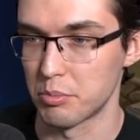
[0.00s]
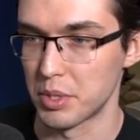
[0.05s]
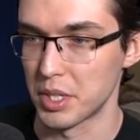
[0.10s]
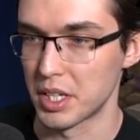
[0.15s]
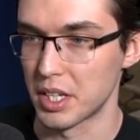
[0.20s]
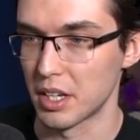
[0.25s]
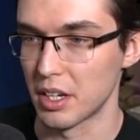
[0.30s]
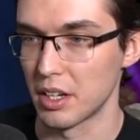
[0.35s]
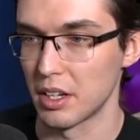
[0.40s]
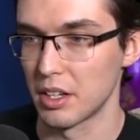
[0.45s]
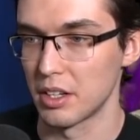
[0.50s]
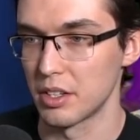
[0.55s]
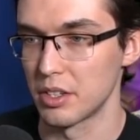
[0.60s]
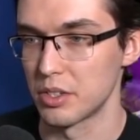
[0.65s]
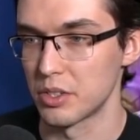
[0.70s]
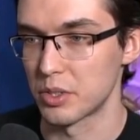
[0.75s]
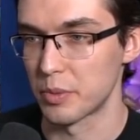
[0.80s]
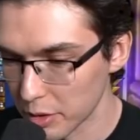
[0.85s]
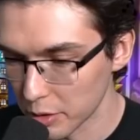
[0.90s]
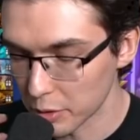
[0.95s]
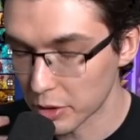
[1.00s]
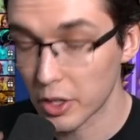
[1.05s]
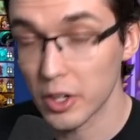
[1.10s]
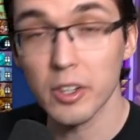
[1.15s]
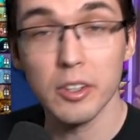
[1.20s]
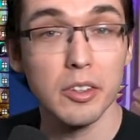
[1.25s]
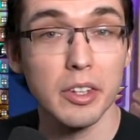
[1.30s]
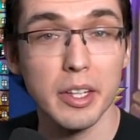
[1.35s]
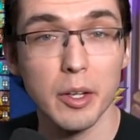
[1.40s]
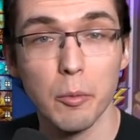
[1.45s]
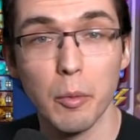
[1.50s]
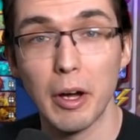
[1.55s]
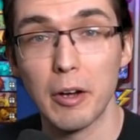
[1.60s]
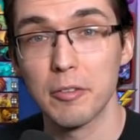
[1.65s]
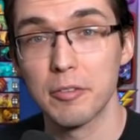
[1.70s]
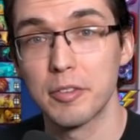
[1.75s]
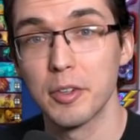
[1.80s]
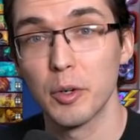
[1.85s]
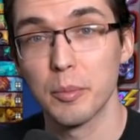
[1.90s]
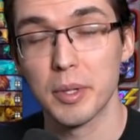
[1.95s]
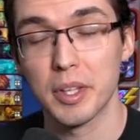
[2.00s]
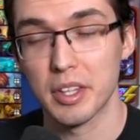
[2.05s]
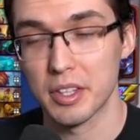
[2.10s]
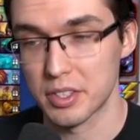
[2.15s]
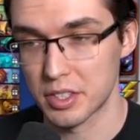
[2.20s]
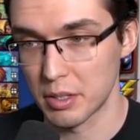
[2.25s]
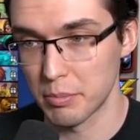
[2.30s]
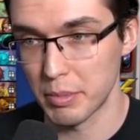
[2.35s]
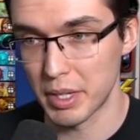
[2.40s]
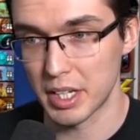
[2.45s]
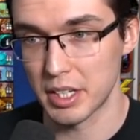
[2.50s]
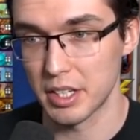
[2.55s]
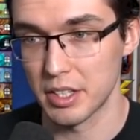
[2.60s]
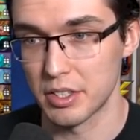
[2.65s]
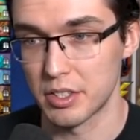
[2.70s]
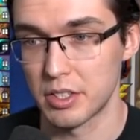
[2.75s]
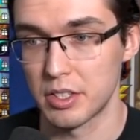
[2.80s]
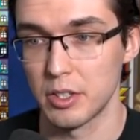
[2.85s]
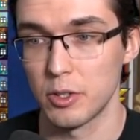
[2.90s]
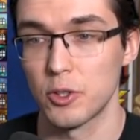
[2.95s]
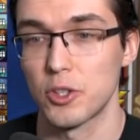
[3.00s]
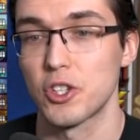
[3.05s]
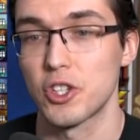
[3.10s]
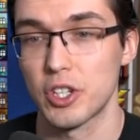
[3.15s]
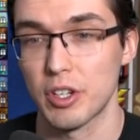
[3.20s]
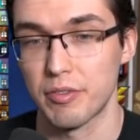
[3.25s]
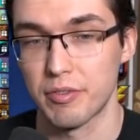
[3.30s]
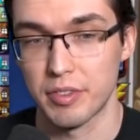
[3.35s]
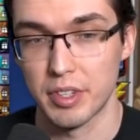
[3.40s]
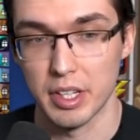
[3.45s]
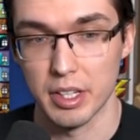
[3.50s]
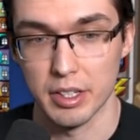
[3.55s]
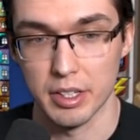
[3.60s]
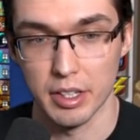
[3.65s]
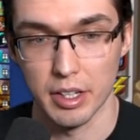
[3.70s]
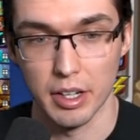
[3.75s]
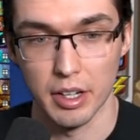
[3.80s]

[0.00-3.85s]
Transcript: because currently, while filming this, the meta is still shifting,